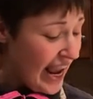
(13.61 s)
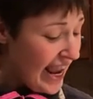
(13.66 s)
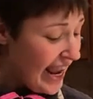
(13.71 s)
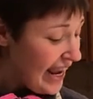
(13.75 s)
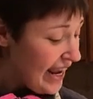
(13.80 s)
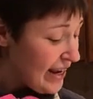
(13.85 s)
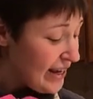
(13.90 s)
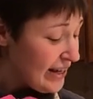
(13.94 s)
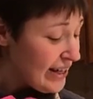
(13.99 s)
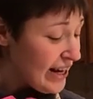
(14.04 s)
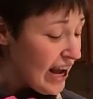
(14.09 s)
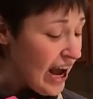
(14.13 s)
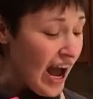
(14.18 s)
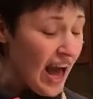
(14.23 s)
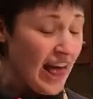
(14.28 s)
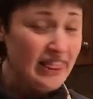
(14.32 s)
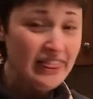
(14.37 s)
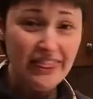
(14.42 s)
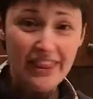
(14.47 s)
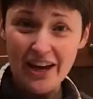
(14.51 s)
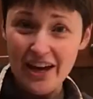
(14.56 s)
And
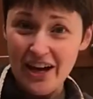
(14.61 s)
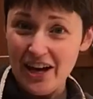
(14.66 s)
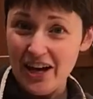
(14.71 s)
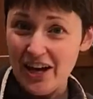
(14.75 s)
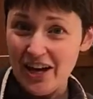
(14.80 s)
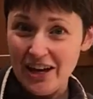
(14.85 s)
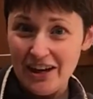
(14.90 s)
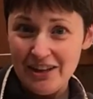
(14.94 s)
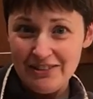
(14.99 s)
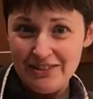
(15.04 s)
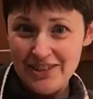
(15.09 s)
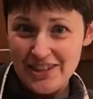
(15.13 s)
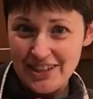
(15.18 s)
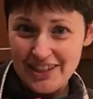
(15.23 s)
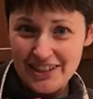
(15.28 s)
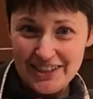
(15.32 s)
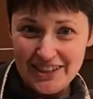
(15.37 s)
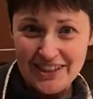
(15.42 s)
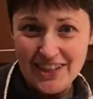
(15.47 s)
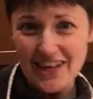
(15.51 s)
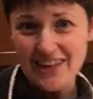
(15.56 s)
I love
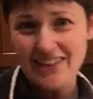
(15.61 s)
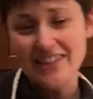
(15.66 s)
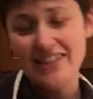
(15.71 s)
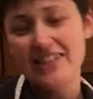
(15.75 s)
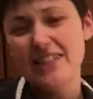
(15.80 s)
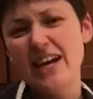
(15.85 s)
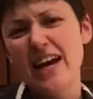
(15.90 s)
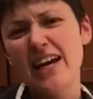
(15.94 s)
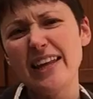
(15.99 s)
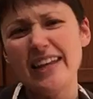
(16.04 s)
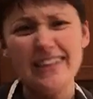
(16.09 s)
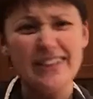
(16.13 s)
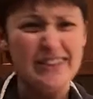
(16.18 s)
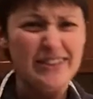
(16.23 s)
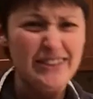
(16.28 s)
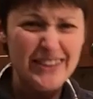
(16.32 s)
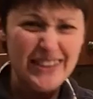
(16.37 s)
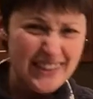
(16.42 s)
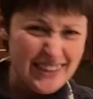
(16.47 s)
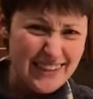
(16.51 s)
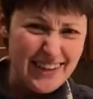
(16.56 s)
chicken sausage. I like
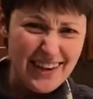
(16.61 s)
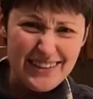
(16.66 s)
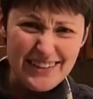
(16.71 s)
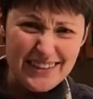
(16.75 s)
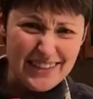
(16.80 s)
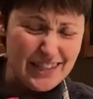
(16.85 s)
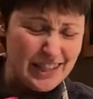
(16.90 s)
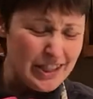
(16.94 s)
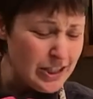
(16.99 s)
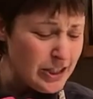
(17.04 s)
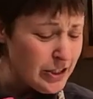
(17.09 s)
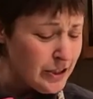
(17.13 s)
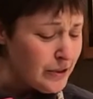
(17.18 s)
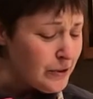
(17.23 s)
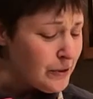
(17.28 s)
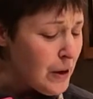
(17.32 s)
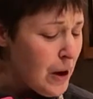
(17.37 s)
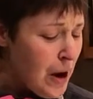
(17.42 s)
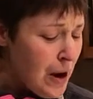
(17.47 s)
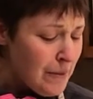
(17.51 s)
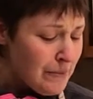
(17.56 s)
turkey sausage too,
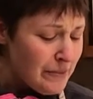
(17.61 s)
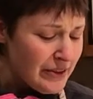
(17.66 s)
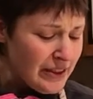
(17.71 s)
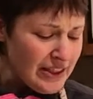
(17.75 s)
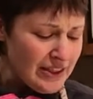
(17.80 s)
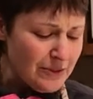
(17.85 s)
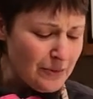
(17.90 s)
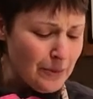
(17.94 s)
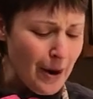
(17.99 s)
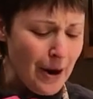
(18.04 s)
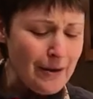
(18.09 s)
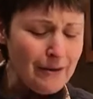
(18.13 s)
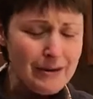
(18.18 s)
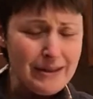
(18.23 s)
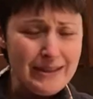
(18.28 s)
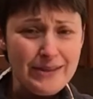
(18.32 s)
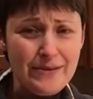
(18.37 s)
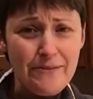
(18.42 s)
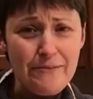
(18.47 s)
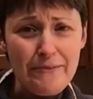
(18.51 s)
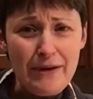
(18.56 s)
but these are
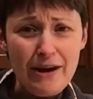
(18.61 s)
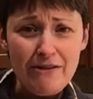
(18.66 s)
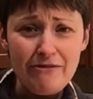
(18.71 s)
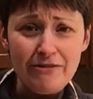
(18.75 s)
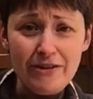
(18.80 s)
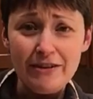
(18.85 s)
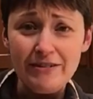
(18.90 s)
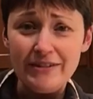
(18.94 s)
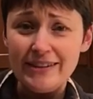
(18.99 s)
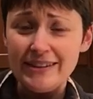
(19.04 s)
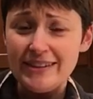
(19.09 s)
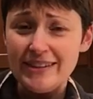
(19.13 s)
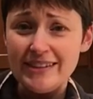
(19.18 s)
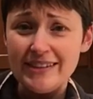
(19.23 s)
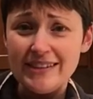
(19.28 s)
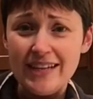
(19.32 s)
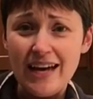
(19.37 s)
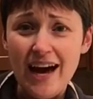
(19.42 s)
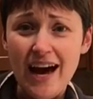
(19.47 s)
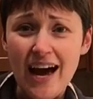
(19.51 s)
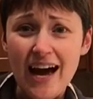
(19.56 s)
probably some of my favorites.
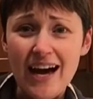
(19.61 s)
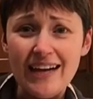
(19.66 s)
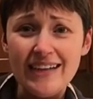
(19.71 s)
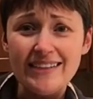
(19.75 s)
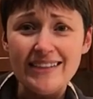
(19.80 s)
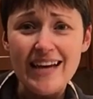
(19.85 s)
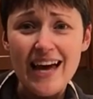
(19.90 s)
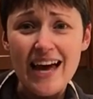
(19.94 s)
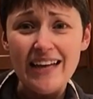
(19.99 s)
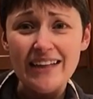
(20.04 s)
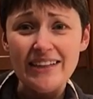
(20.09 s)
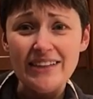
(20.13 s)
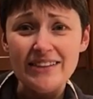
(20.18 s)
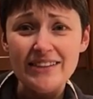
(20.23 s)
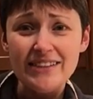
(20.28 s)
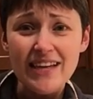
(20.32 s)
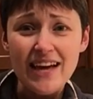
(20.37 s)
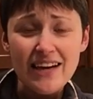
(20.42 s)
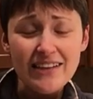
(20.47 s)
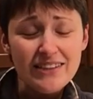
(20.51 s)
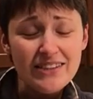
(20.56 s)
It's a hot Italian
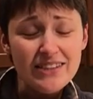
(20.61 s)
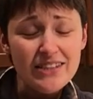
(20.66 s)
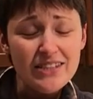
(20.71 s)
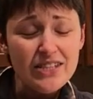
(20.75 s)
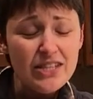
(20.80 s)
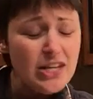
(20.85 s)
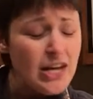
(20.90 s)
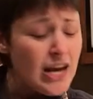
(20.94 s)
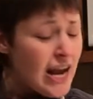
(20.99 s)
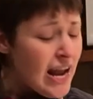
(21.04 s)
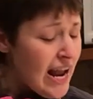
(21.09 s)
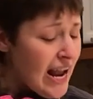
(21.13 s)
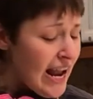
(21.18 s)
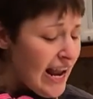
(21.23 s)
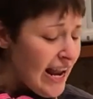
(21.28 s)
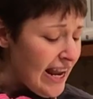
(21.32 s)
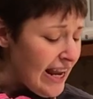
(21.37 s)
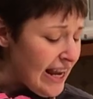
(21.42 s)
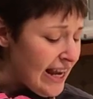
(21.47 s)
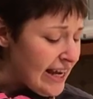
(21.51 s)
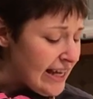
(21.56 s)
sausage
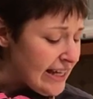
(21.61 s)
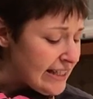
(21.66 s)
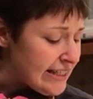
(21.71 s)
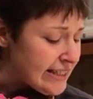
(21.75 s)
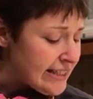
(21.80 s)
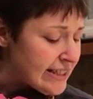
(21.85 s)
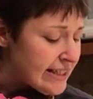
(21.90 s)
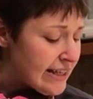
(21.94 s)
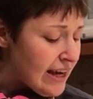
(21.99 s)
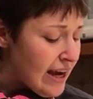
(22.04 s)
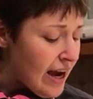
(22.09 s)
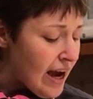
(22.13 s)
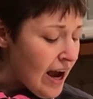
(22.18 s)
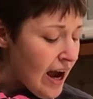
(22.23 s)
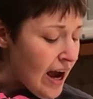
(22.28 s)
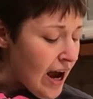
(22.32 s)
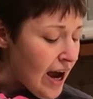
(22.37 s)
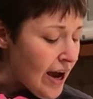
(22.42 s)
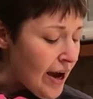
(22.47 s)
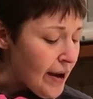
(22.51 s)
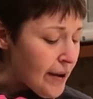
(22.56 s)
and
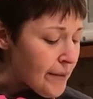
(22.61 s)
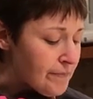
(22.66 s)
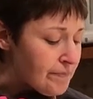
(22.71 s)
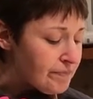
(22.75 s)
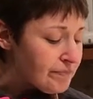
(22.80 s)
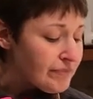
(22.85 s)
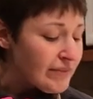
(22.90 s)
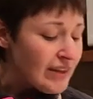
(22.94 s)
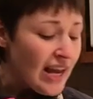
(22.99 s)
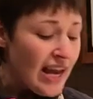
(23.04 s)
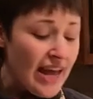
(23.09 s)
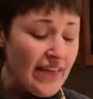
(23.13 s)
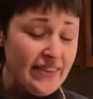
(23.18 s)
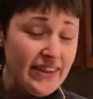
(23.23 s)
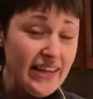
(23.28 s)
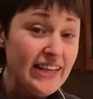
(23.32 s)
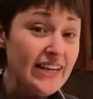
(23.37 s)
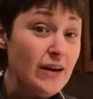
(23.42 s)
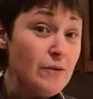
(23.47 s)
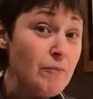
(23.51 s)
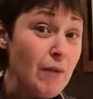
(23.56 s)
um, and
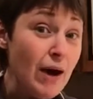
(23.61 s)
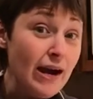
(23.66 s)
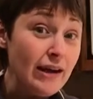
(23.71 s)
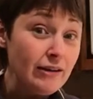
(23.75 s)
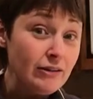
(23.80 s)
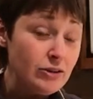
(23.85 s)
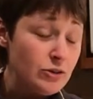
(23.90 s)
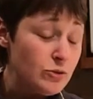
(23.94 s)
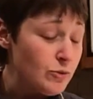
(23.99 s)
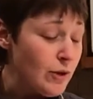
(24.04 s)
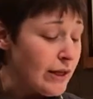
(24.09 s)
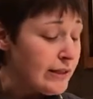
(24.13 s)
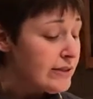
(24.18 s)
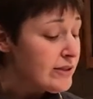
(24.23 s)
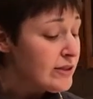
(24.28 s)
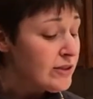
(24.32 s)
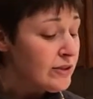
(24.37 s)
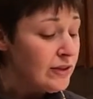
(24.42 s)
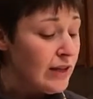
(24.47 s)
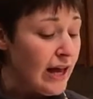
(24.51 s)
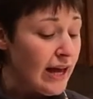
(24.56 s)
then a mild one,
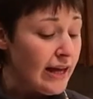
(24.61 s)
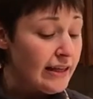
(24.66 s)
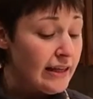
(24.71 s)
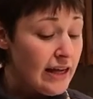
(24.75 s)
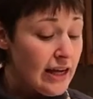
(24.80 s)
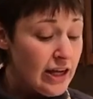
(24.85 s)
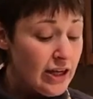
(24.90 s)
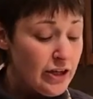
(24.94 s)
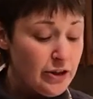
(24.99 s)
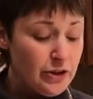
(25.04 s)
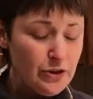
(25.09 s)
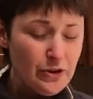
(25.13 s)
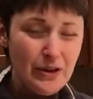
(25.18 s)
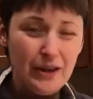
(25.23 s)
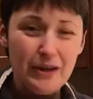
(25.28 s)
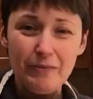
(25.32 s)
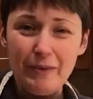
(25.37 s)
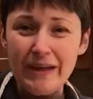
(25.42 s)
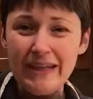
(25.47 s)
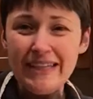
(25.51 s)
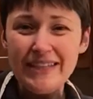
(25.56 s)
so that, you know,
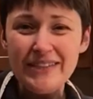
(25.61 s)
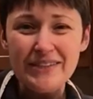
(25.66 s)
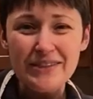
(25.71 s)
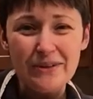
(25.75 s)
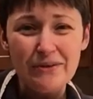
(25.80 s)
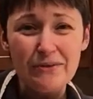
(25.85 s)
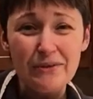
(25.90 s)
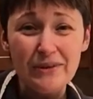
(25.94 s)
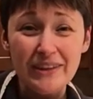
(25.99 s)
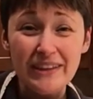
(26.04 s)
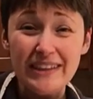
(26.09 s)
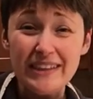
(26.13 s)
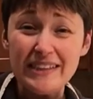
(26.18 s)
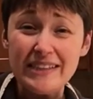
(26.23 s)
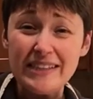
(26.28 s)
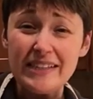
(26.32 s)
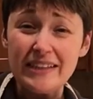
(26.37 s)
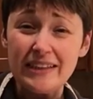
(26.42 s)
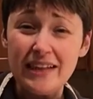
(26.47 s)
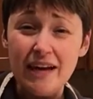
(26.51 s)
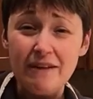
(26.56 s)
like my kids aren't really
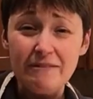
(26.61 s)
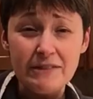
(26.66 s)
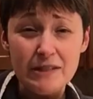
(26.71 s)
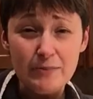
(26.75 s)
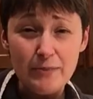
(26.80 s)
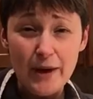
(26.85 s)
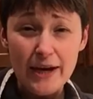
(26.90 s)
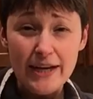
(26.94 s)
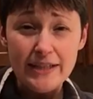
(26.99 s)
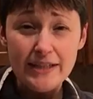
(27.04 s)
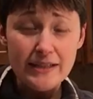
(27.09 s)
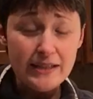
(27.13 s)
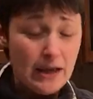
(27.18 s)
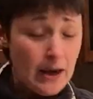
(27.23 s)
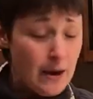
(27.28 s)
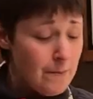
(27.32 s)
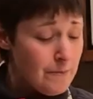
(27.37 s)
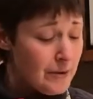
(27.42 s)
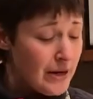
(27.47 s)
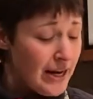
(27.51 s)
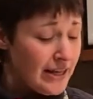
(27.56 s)
into a lot of spice,
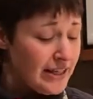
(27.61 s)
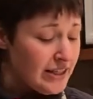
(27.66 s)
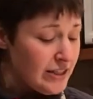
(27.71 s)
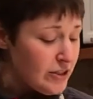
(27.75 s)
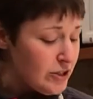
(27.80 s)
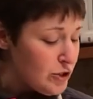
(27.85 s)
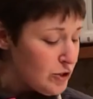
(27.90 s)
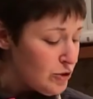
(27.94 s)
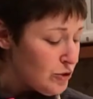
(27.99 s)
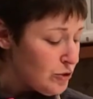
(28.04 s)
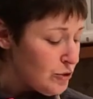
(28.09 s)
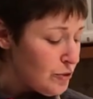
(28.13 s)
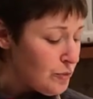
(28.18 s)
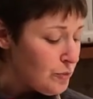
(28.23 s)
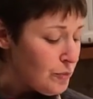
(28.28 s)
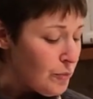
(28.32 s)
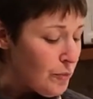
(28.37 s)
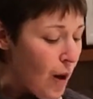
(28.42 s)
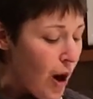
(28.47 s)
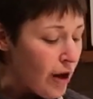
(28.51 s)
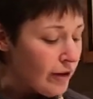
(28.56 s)
but I can do
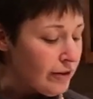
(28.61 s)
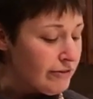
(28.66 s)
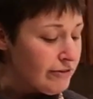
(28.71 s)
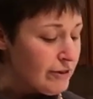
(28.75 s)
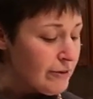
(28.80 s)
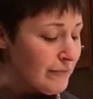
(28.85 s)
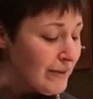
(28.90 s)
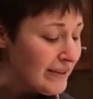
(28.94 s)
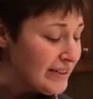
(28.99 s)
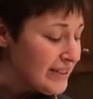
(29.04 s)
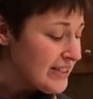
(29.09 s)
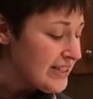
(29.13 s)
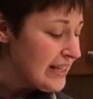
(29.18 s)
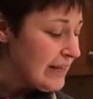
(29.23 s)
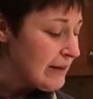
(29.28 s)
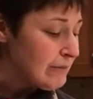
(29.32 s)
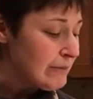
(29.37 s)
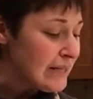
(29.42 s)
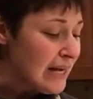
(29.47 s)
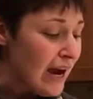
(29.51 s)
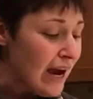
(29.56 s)
all of them at the
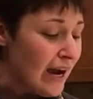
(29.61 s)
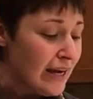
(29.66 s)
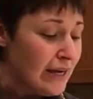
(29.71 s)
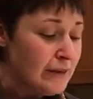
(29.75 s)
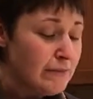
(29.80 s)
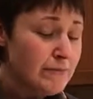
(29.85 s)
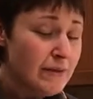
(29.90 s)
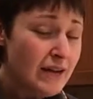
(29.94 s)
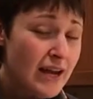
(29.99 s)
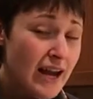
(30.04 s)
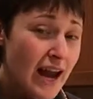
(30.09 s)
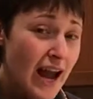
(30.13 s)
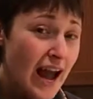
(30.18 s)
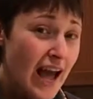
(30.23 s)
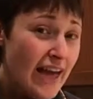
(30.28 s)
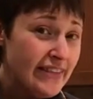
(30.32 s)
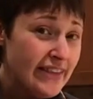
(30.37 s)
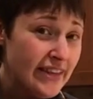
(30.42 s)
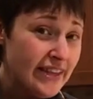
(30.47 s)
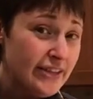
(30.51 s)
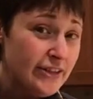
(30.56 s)
same time
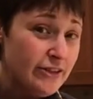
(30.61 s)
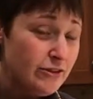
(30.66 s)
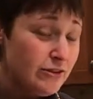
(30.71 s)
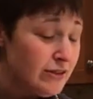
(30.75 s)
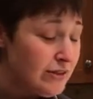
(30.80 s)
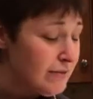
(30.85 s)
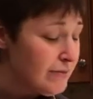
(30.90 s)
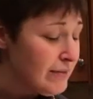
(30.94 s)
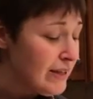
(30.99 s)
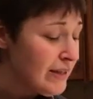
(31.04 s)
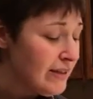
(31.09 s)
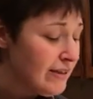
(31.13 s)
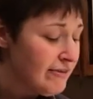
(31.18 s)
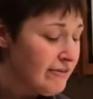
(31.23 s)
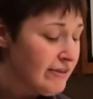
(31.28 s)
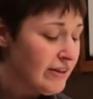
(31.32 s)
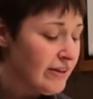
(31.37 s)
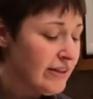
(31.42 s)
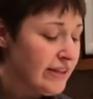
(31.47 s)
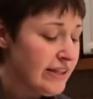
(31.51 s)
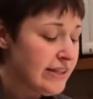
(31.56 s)
and then use them in the
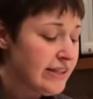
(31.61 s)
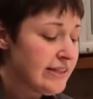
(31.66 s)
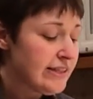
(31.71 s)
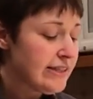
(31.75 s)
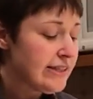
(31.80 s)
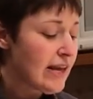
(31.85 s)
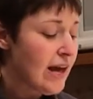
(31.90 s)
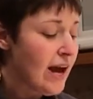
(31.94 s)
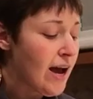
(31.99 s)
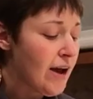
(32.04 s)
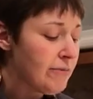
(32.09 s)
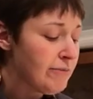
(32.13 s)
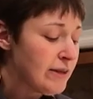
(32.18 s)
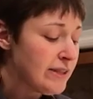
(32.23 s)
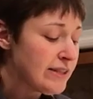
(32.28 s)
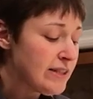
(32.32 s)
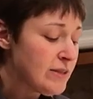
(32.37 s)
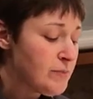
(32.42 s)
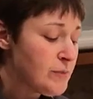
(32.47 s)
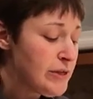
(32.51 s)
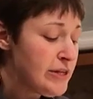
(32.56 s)
various um,
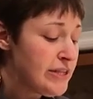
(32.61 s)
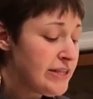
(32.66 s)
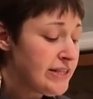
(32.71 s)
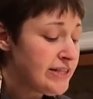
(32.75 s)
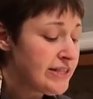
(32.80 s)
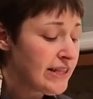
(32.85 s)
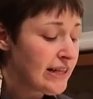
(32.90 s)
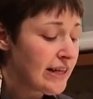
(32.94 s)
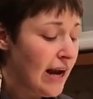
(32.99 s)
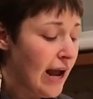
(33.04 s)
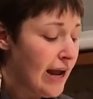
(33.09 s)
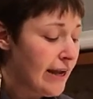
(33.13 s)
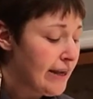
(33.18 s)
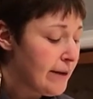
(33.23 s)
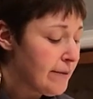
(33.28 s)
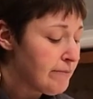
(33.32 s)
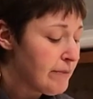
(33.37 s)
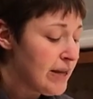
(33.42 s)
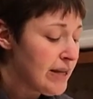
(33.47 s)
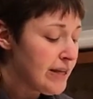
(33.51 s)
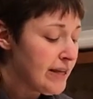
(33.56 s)
recipes that I
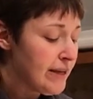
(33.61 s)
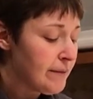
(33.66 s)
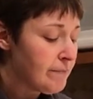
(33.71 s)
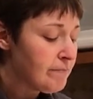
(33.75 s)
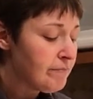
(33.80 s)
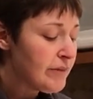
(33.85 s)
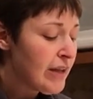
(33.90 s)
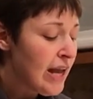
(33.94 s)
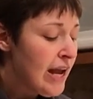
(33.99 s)
am making.